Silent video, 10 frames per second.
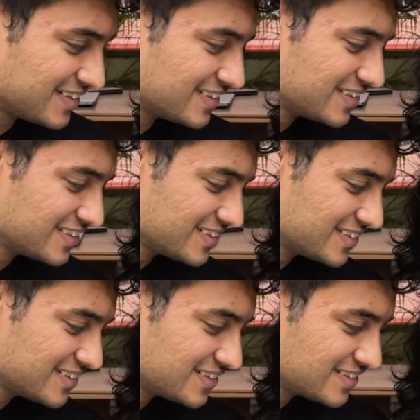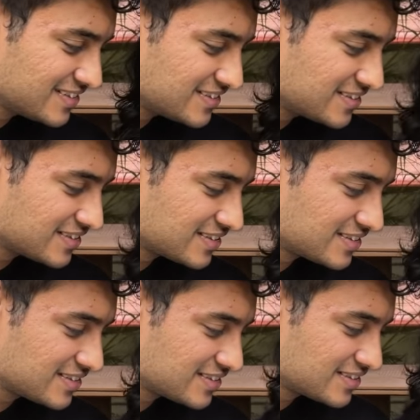
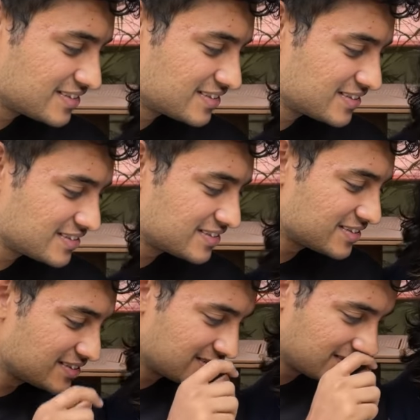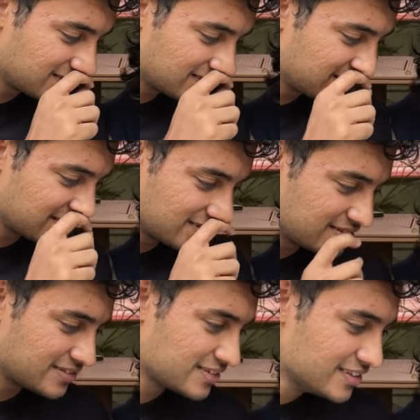
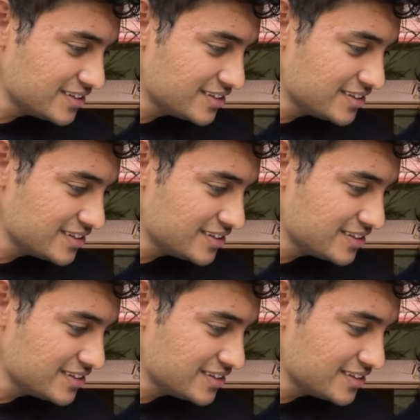The person shown says nothing.